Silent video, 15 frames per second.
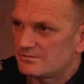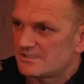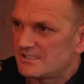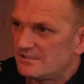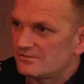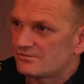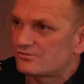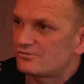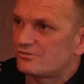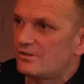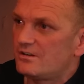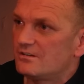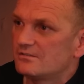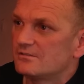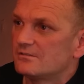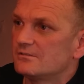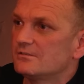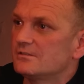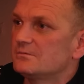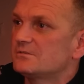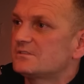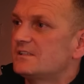was getting stronger.
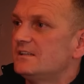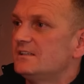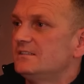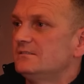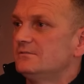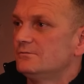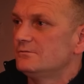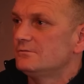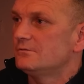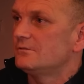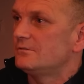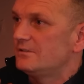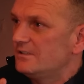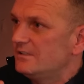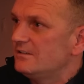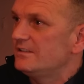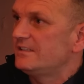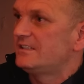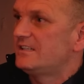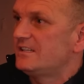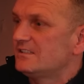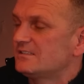I was getting, oh, I
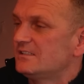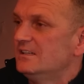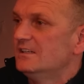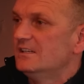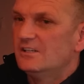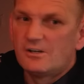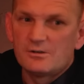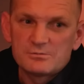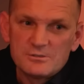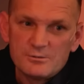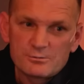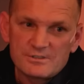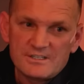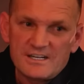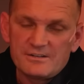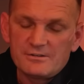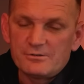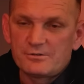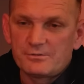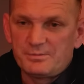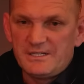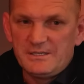like this. I was looking at
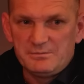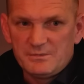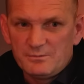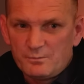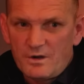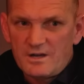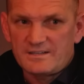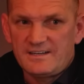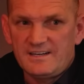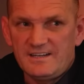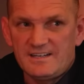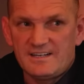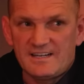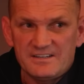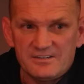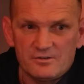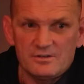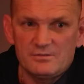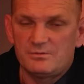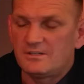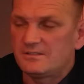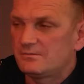other people, what they had.
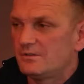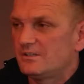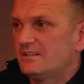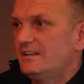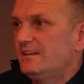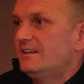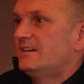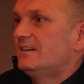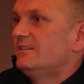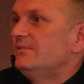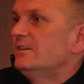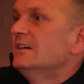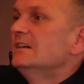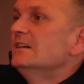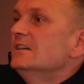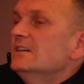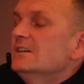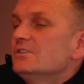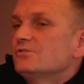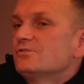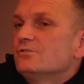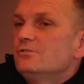I want what they have.
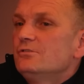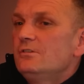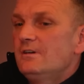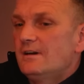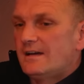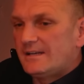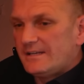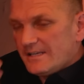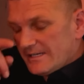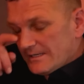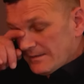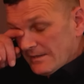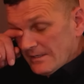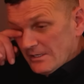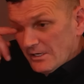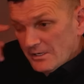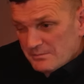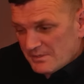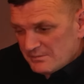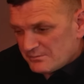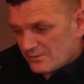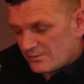You And uh, I
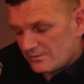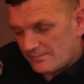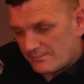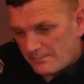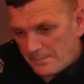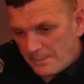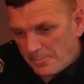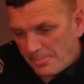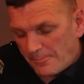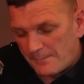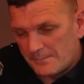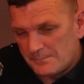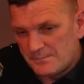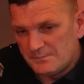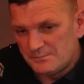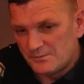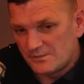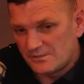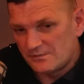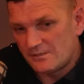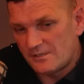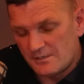remember, I remember,
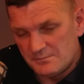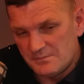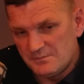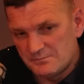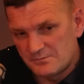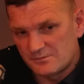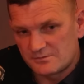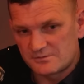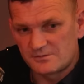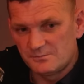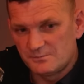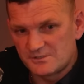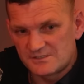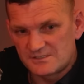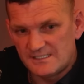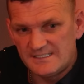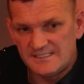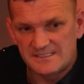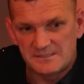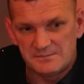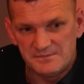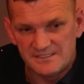I remember someone
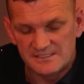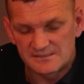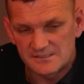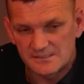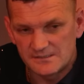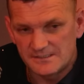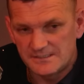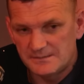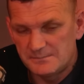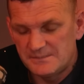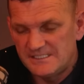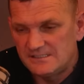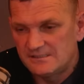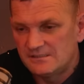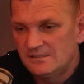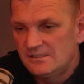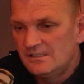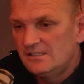saying to me inside the meeting,